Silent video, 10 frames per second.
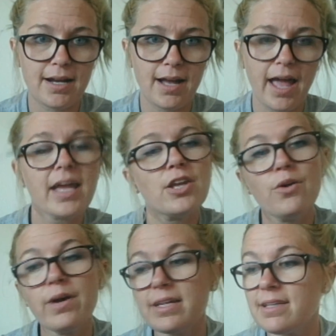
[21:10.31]
I had no
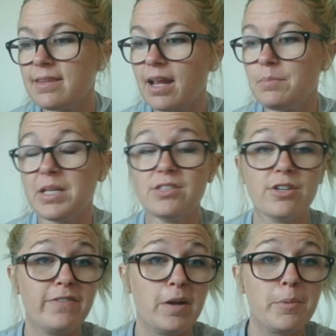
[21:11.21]
idea that I'd be a
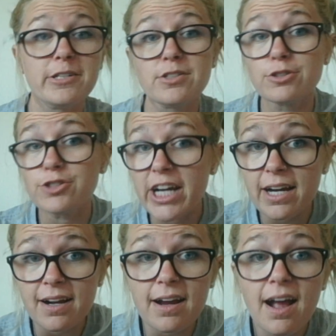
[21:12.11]
certified personal
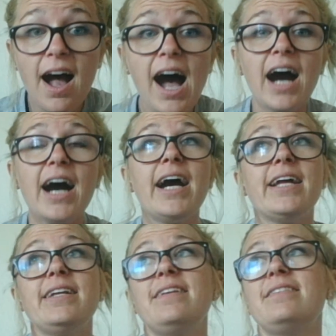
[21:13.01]
trainer.
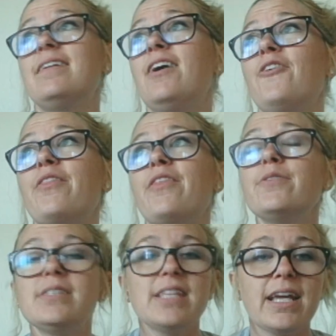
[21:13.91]
You know, those
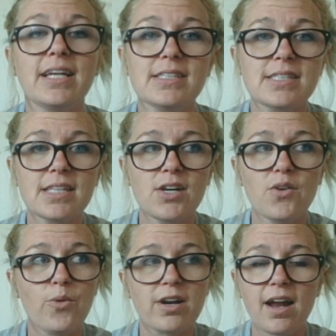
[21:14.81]
things were
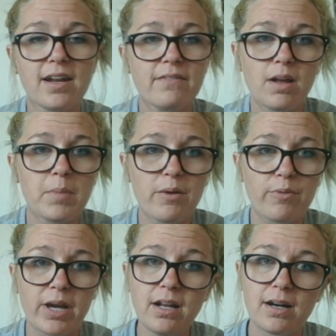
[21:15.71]
not even on my
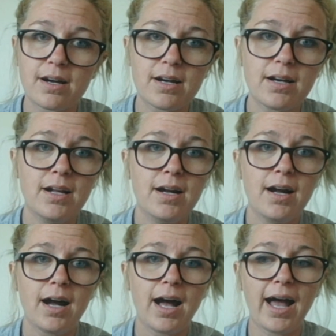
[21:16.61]
radar.
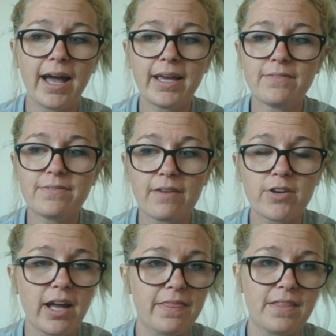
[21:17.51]
I've never had
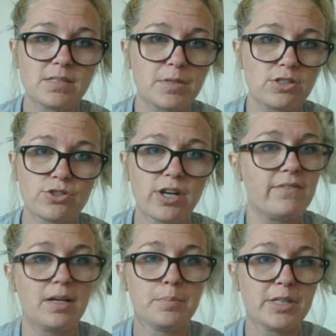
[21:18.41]
this much drive and
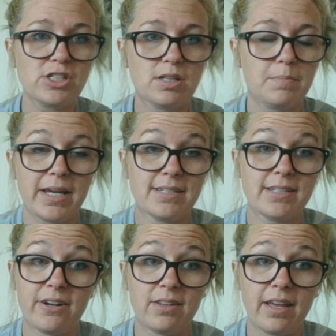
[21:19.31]
ambition in my entire
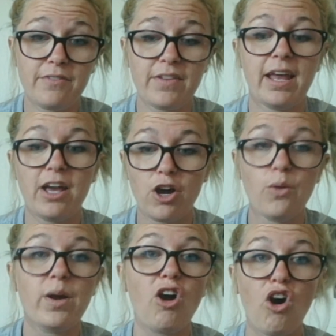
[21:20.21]
life, and I owe it
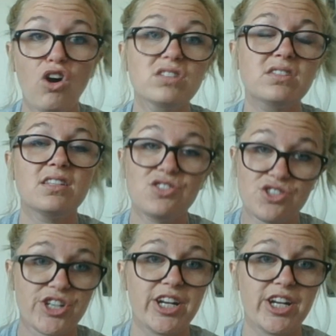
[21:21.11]
all to this journey.